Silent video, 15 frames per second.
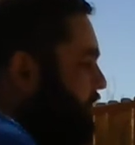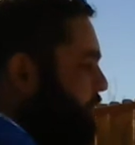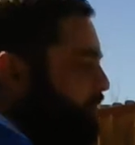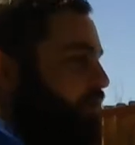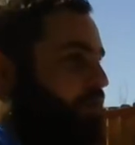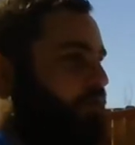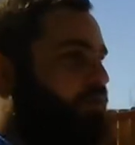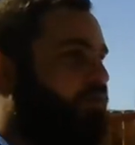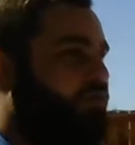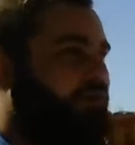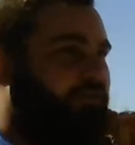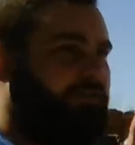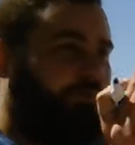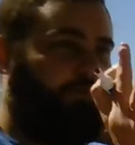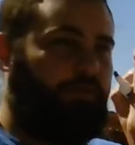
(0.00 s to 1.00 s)
pretty cool
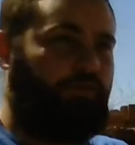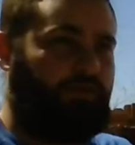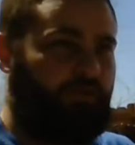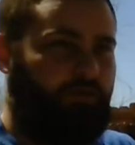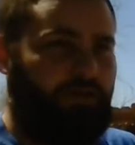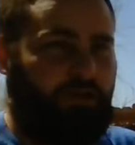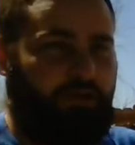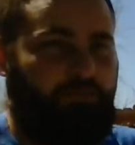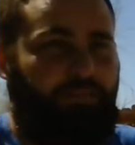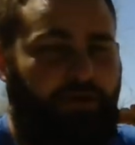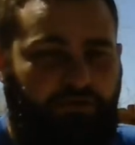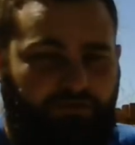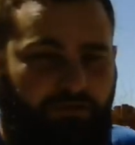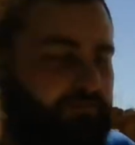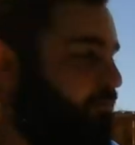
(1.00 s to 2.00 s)
is if you were to look at a
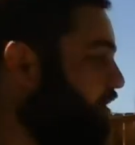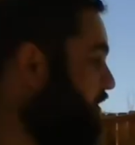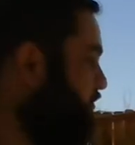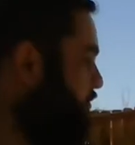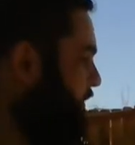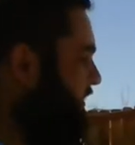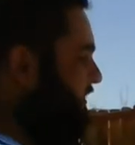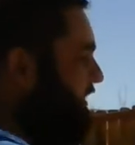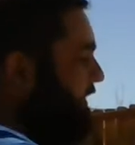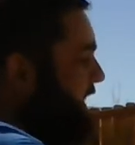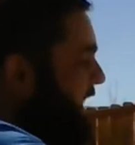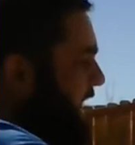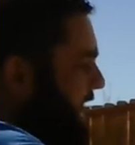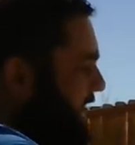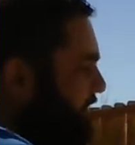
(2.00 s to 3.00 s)
picture of Mars, you would see that
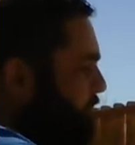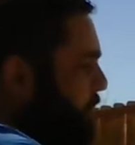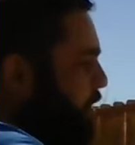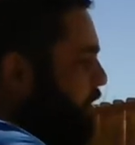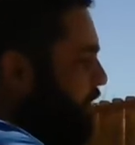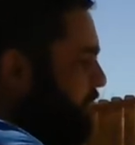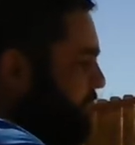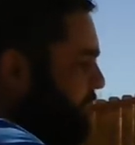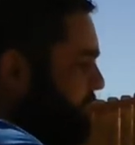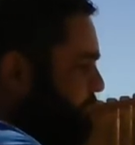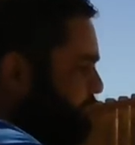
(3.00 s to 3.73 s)
it has polar